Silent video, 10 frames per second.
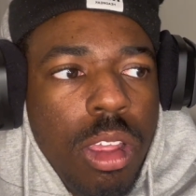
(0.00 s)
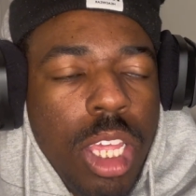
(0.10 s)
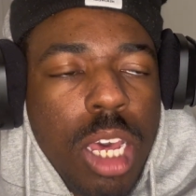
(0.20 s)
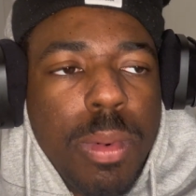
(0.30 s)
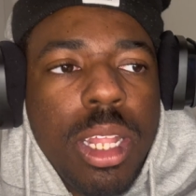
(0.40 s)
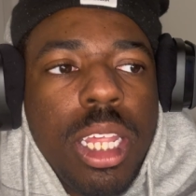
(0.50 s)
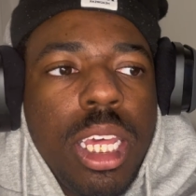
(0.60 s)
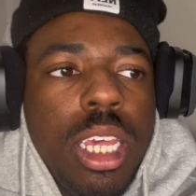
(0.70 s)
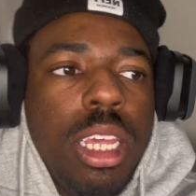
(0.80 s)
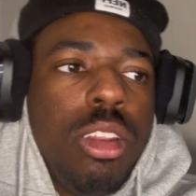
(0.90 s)
yeah. By the
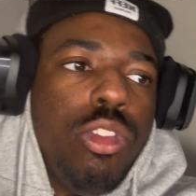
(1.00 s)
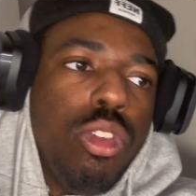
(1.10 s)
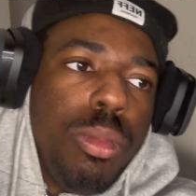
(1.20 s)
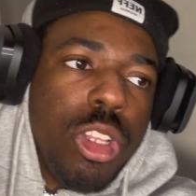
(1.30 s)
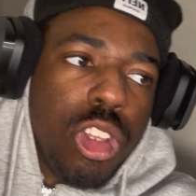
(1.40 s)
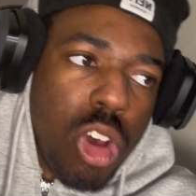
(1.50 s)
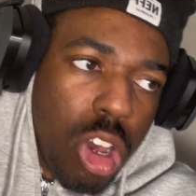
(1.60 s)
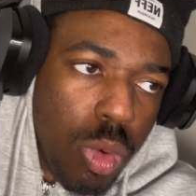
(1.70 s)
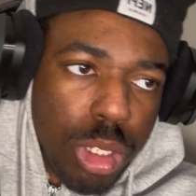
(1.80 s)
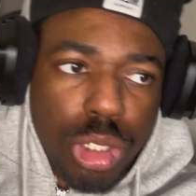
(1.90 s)
end, you feel me? The talk with